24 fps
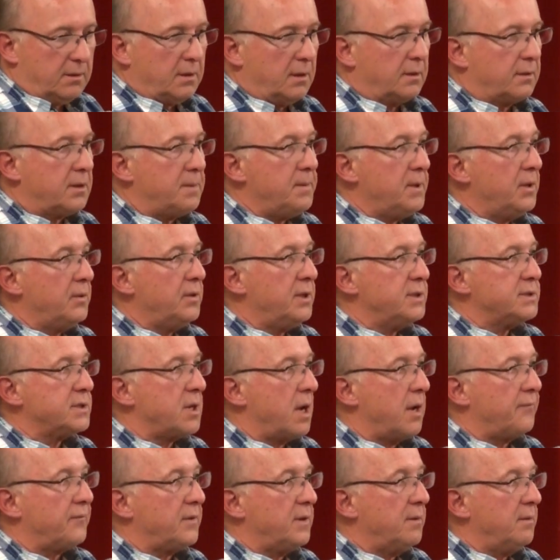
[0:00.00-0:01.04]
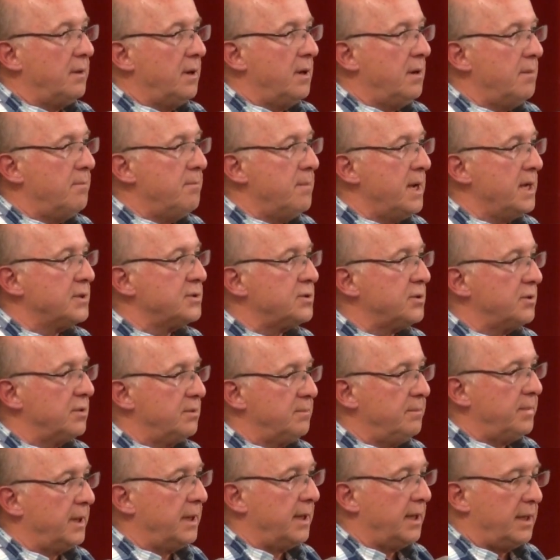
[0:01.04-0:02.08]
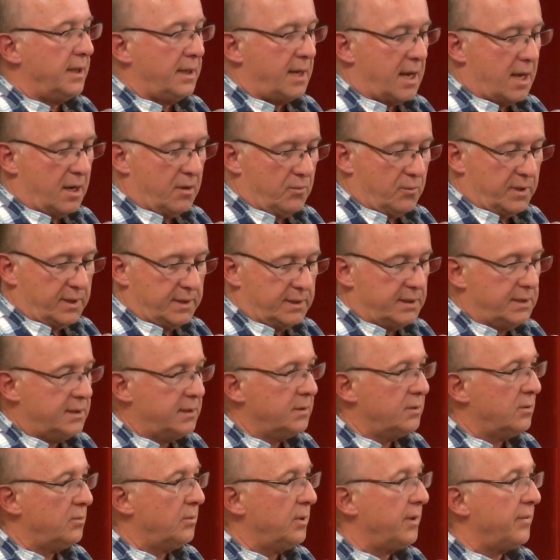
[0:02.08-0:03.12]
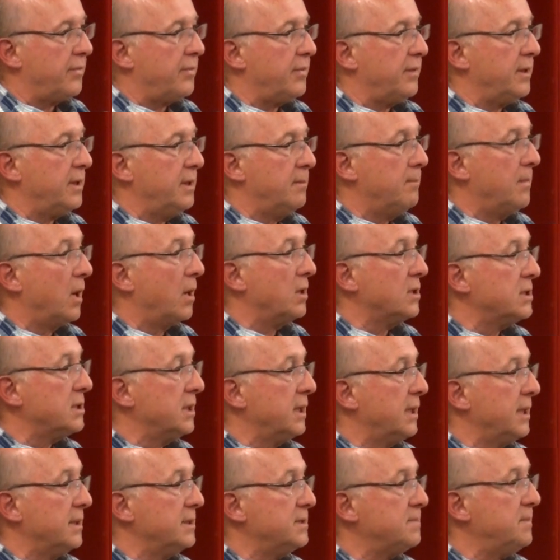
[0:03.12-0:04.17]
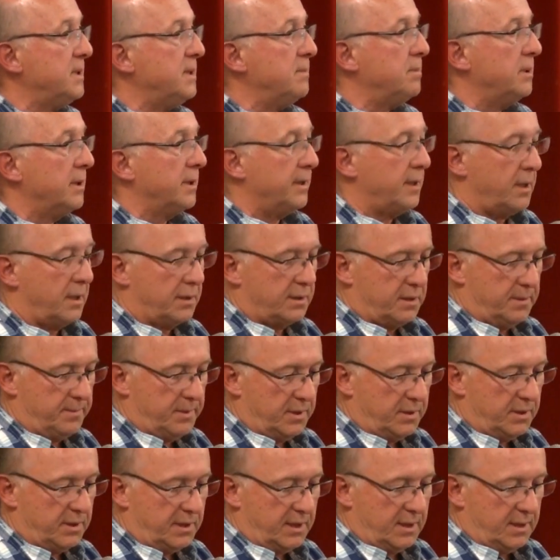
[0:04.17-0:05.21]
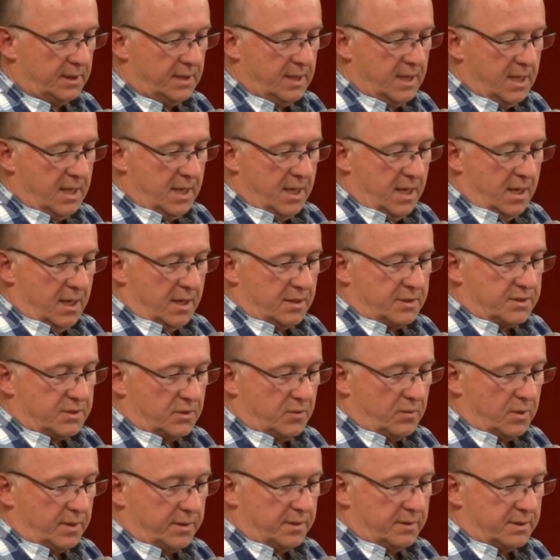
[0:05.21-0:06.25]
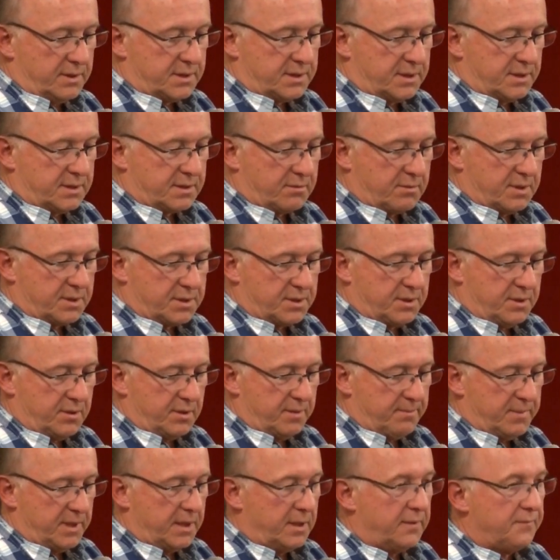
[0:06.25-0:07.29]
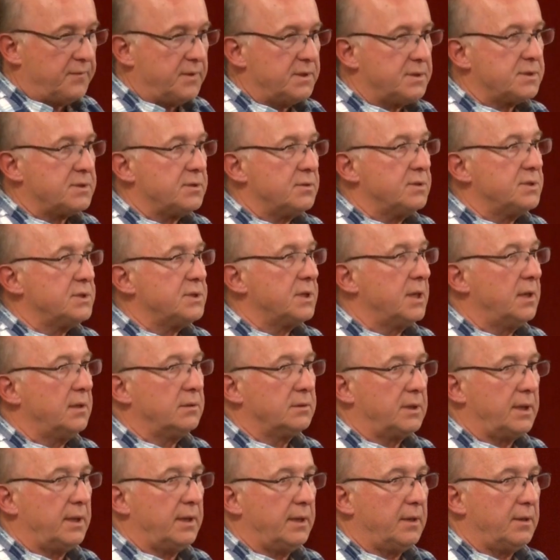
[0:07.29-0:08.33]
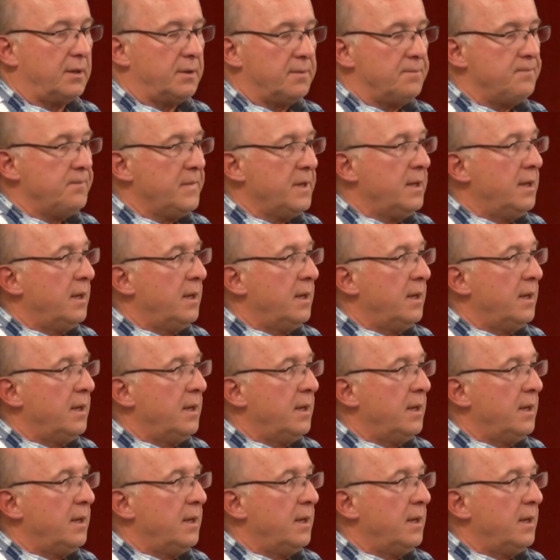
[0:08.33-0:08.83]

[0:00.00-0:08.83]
a community is often measured by how we deal with the marginalized people in our community. So whether it's discretionary benefits or child care,